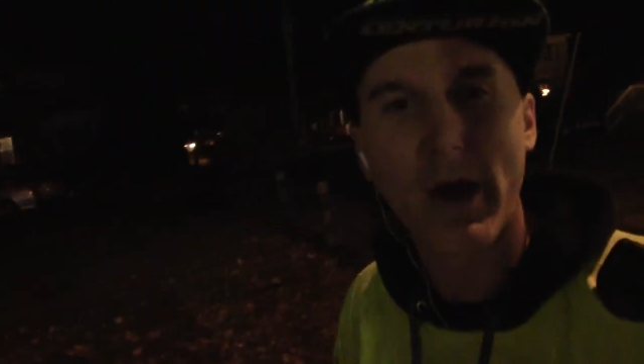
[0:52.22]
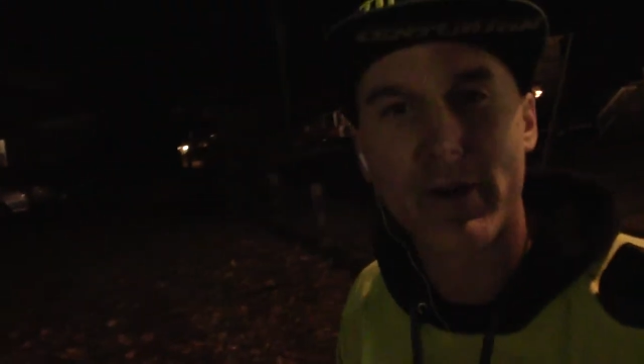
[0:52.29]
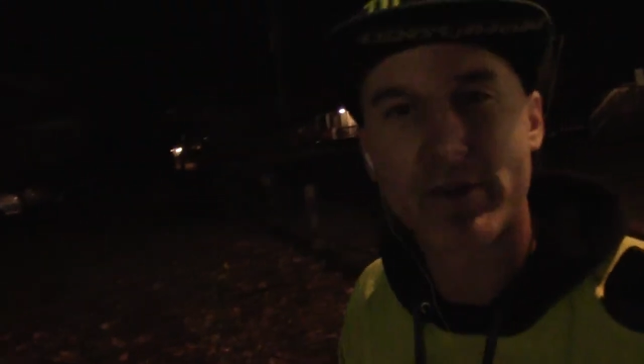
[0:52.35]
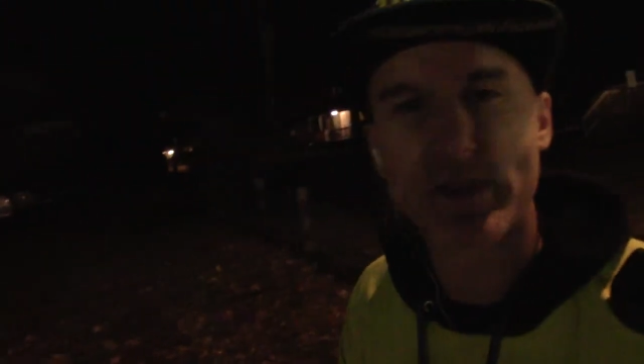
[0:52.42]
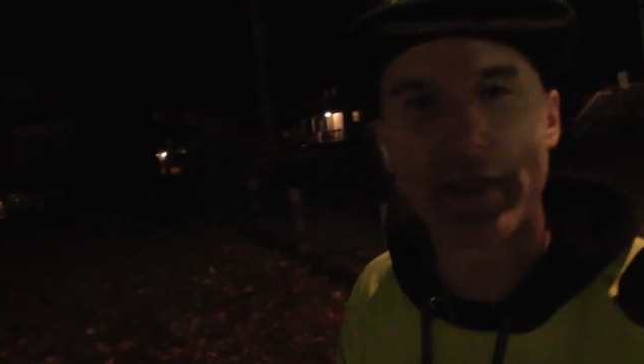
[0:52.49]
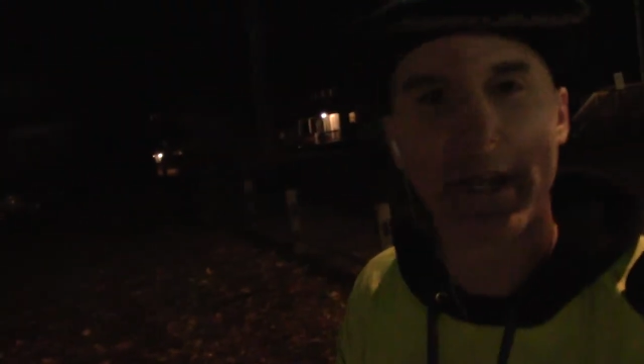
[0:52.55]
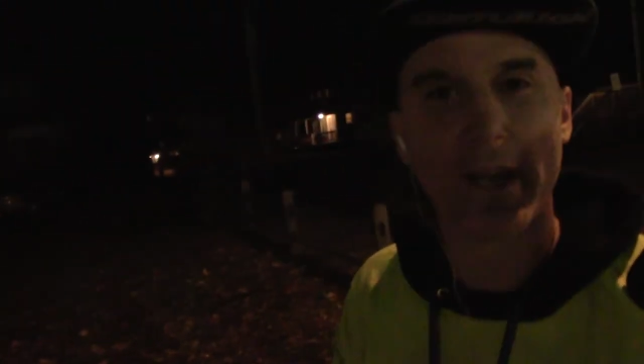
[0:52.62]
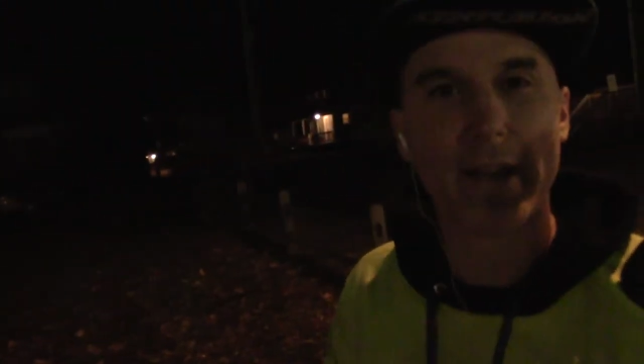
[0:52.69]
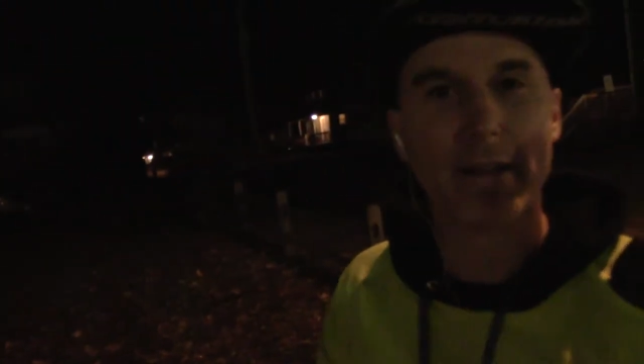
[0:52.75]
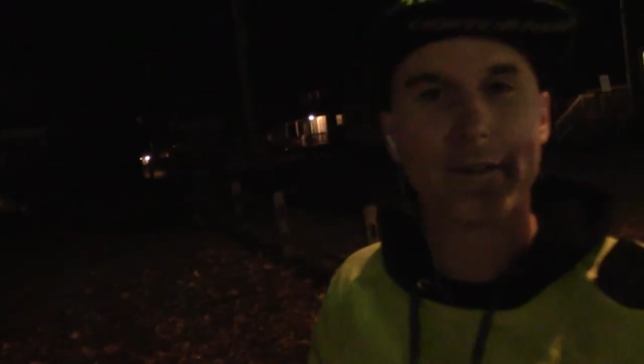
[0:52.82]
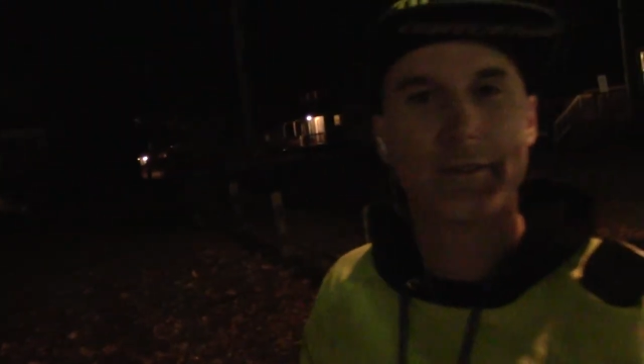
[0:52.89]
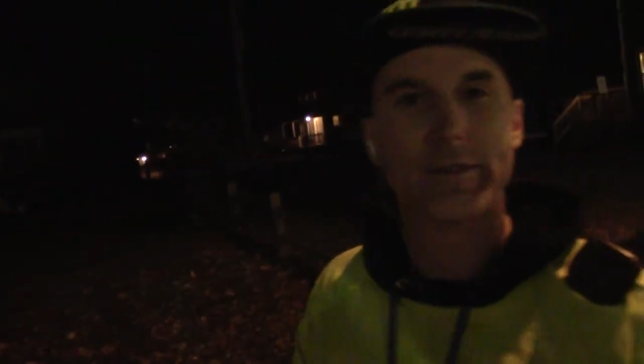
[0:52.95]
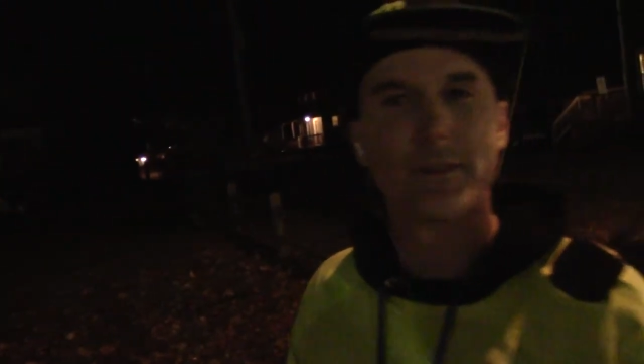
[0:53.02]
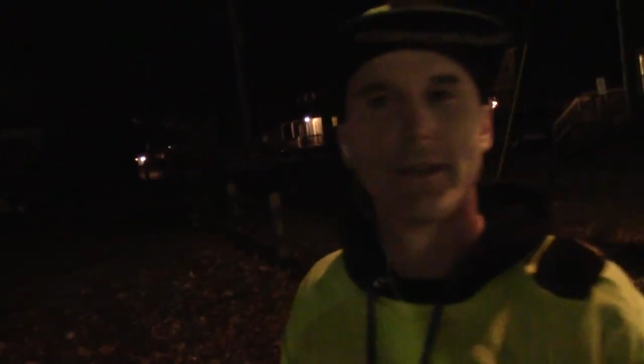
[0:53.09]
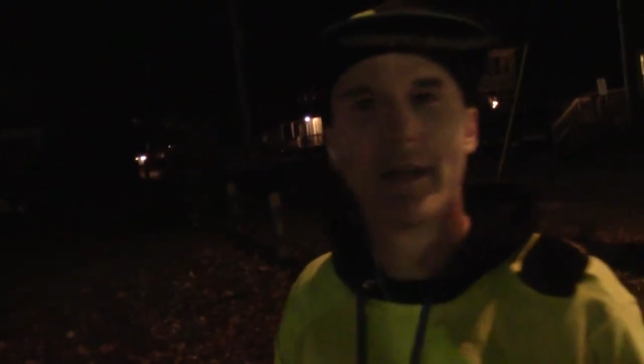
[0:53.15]
out tonight.
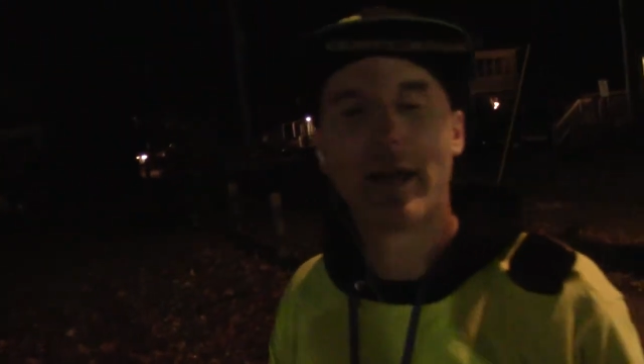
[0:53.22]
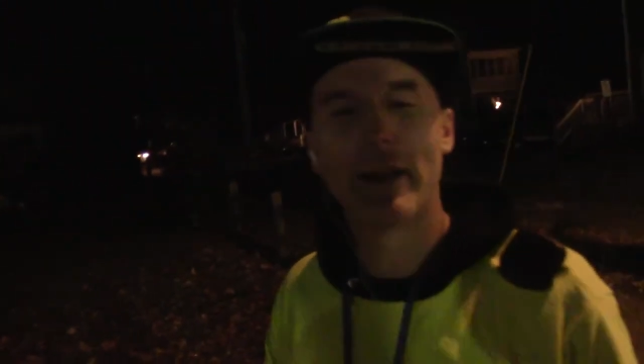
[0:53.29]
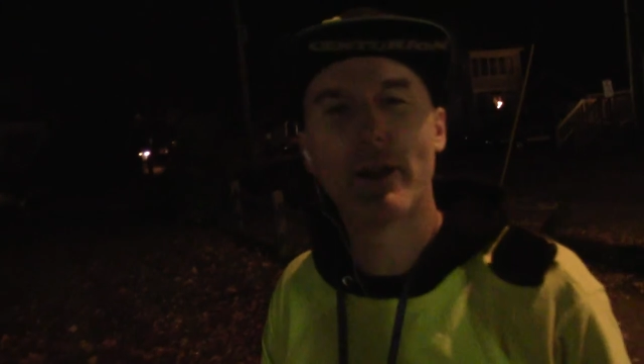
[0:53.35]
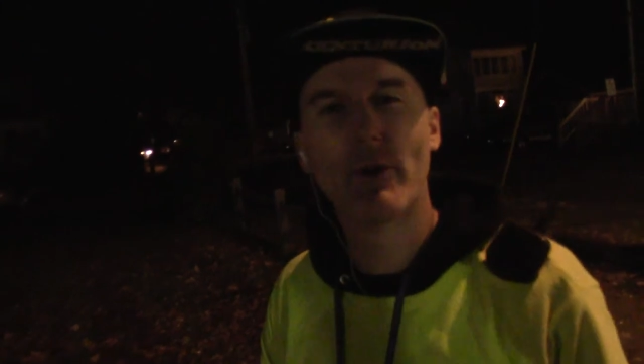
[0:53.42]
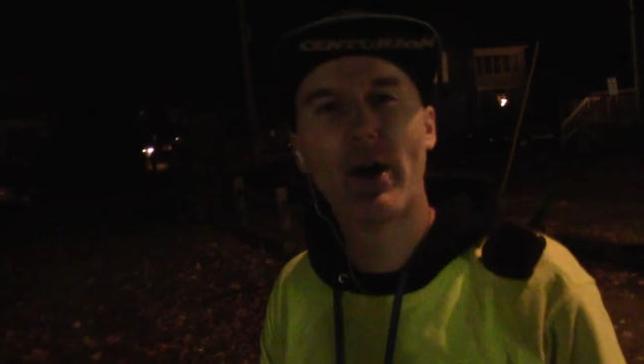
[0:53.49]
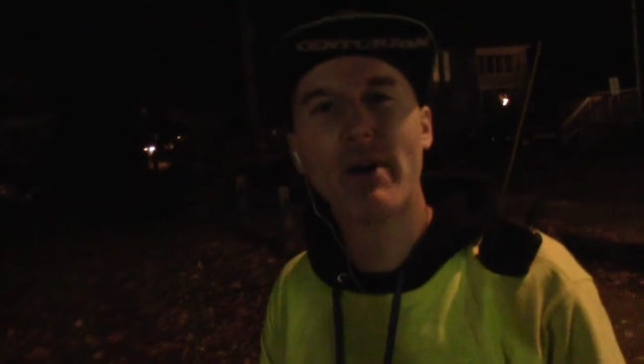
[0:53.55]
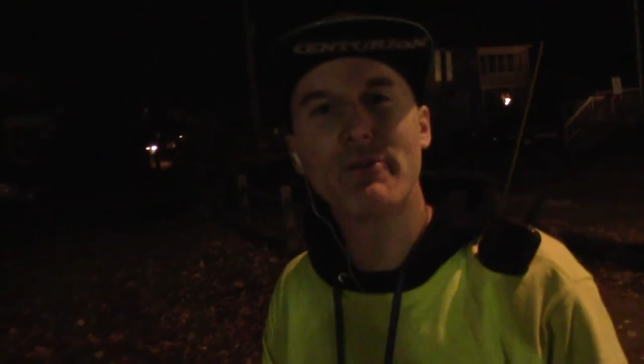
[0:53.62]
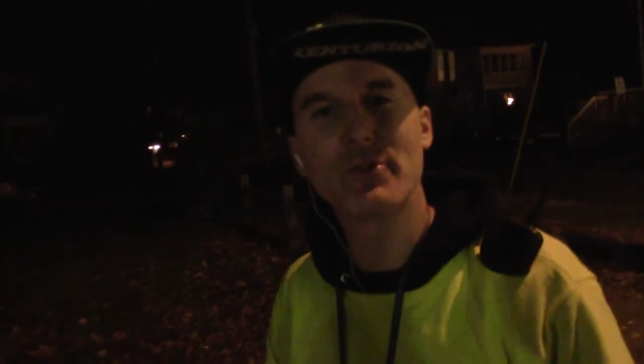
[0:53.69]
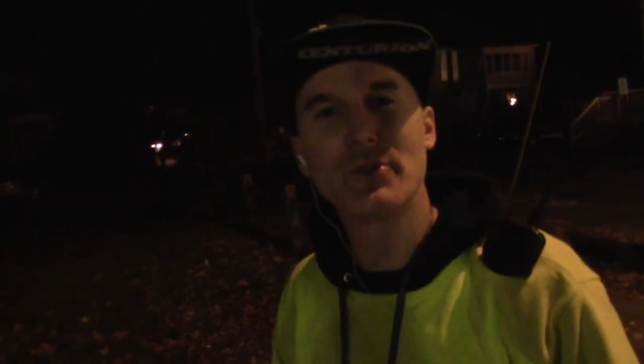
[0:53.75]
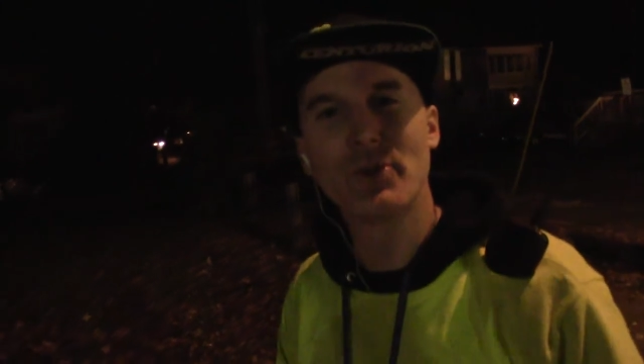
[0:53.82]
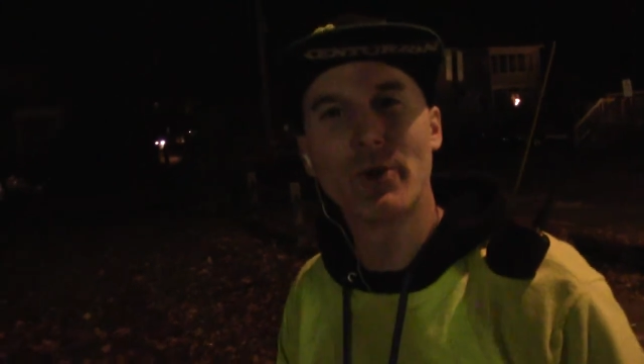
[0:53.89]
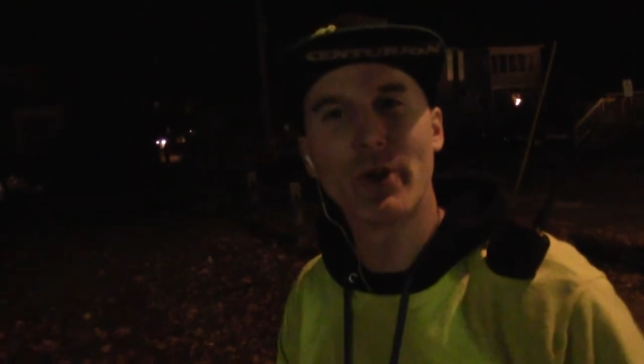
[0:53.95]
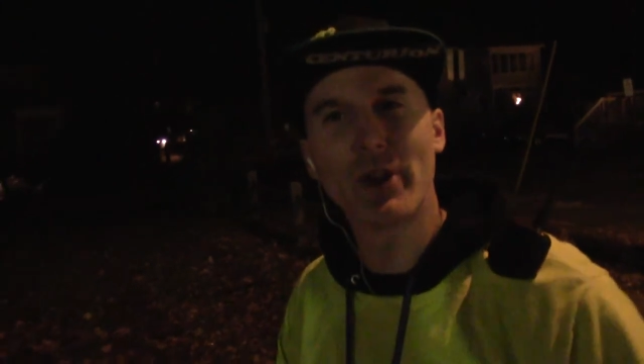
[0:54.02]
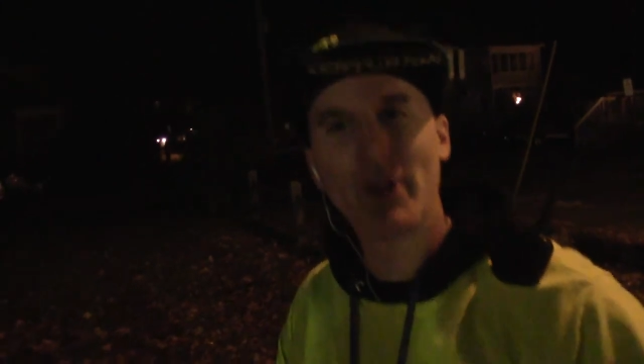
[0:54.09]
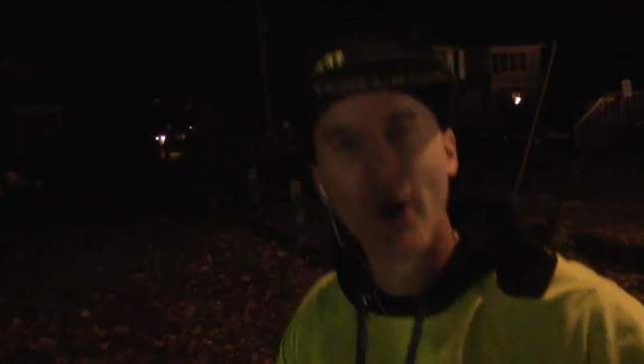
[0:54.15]
I don't have yeah. to
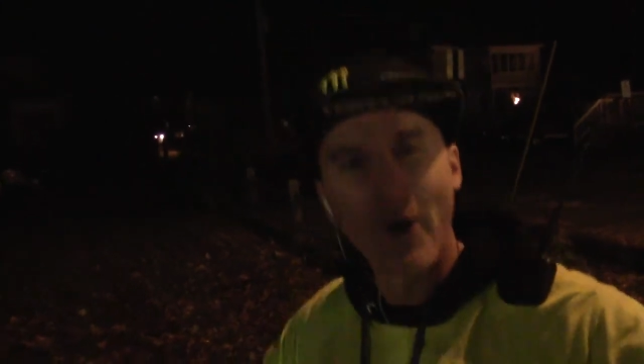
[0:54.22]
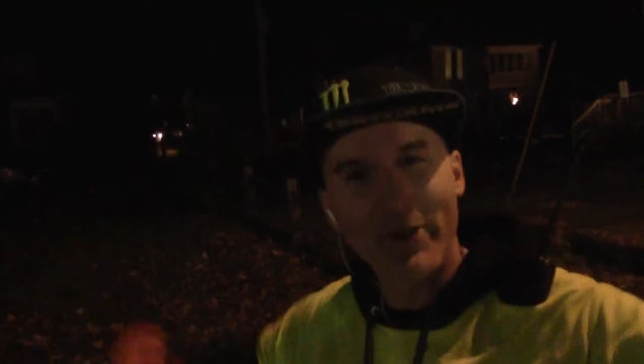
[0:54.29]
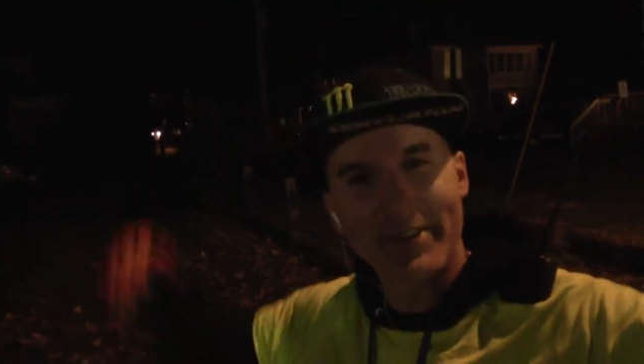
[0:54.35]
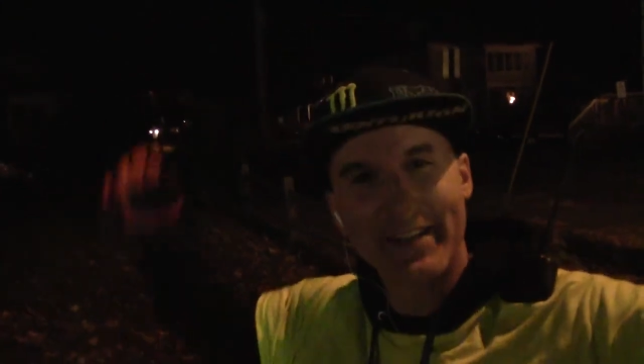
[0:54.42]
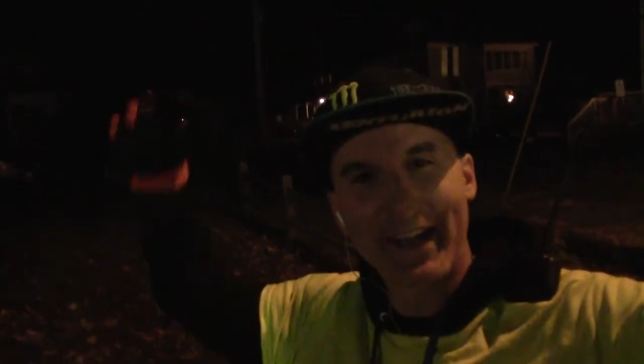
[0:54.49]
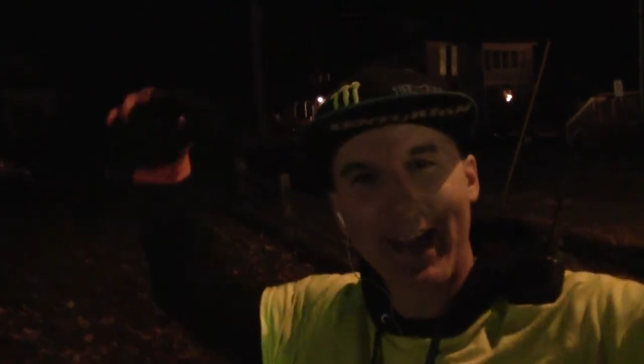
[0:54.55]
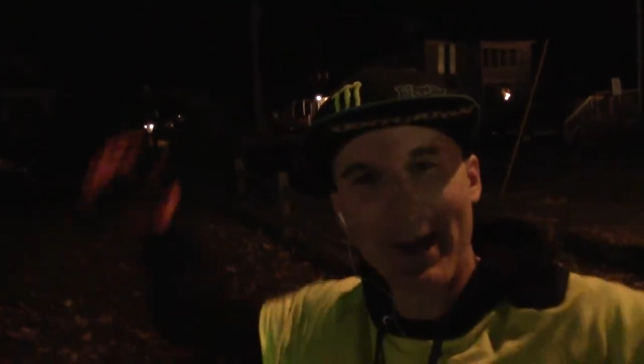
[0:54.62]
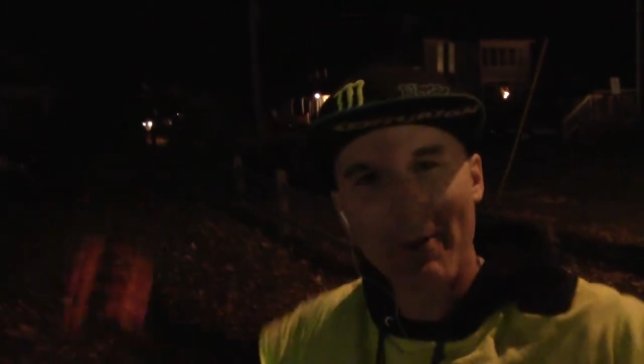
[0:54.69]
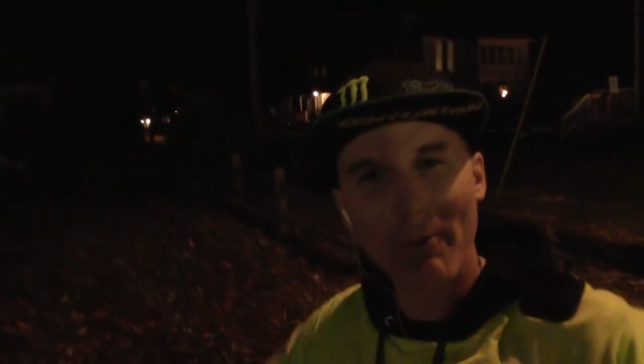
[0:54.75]
do it alone tonight.